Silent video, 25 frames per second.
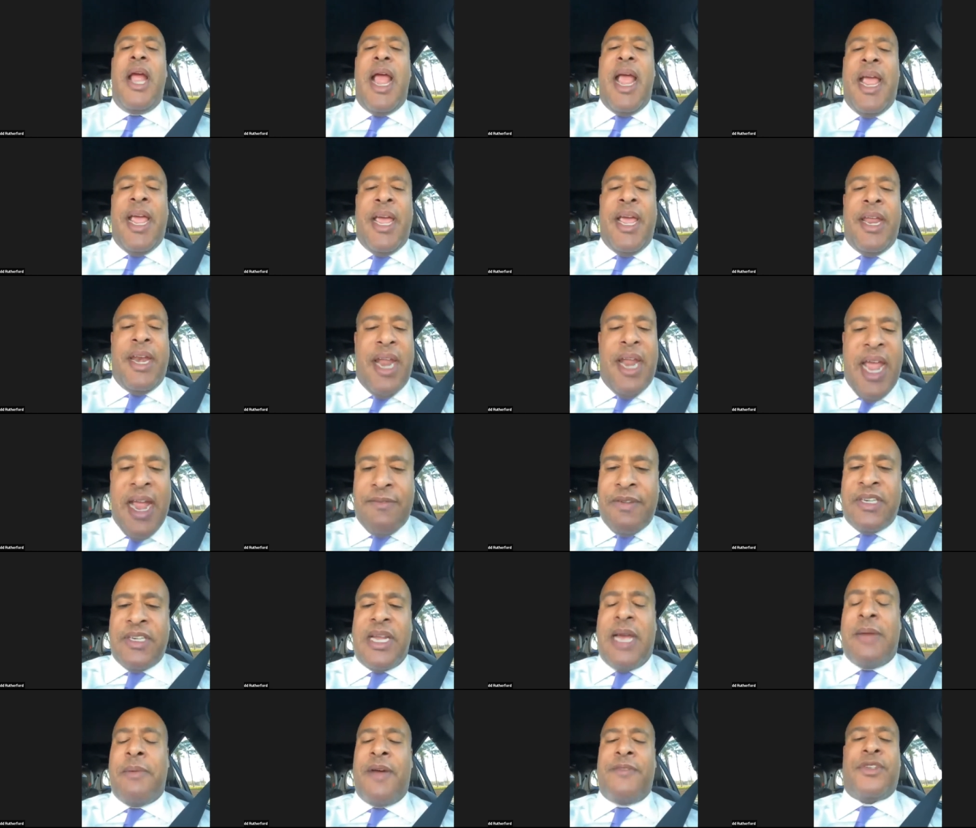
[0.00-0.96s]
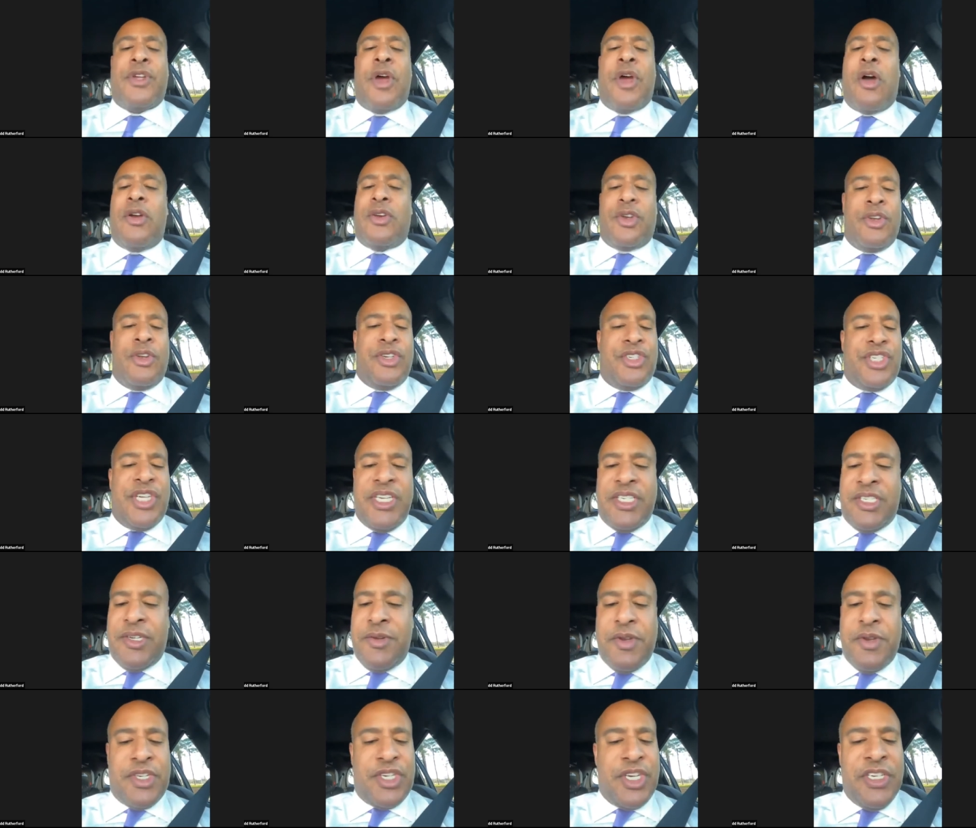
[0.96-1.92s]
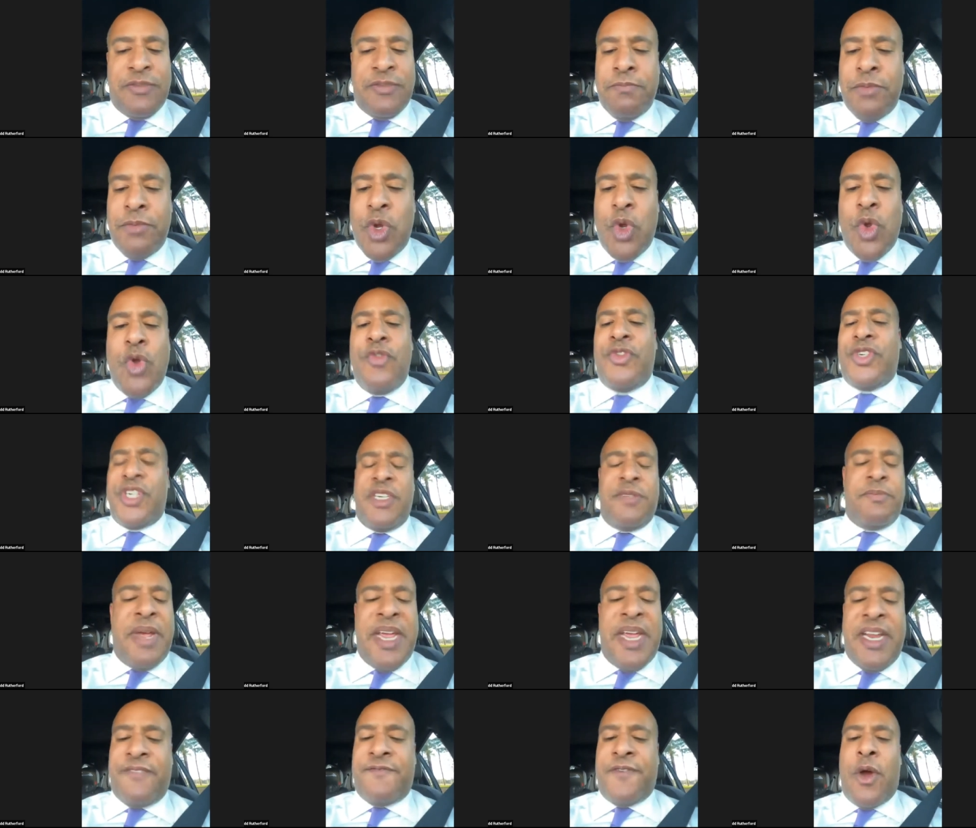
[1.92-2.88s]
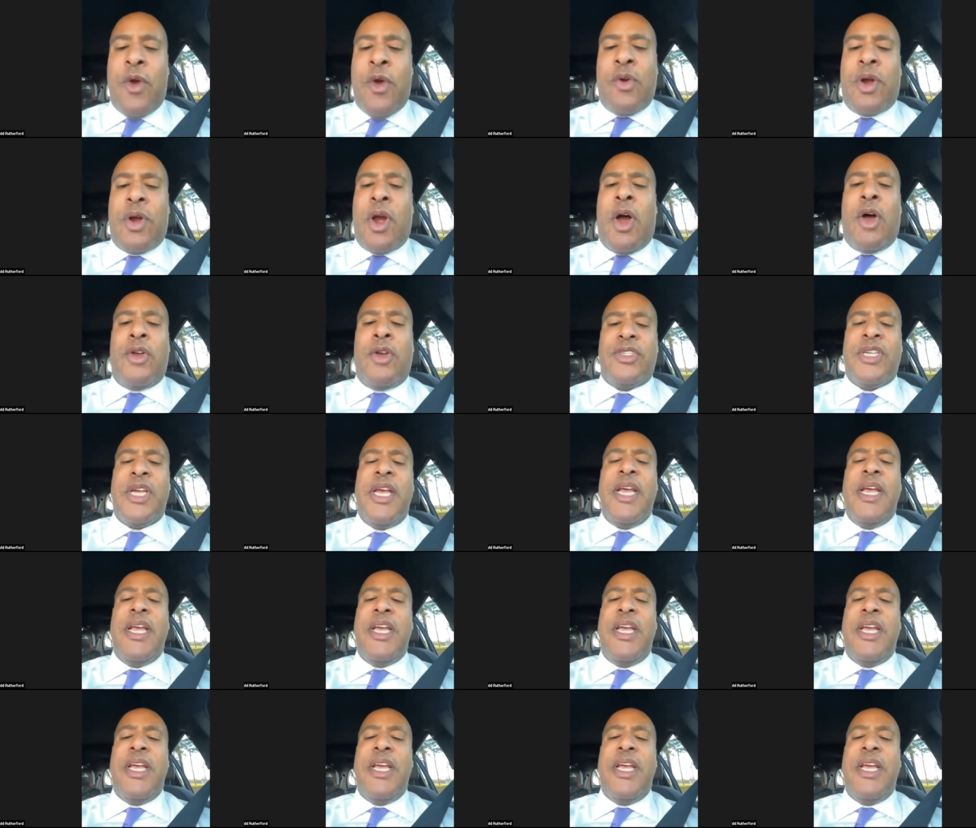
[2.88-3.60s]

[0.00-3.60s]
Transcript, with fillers: And every time I've talked to her, she's she's moved, she's made phone calls,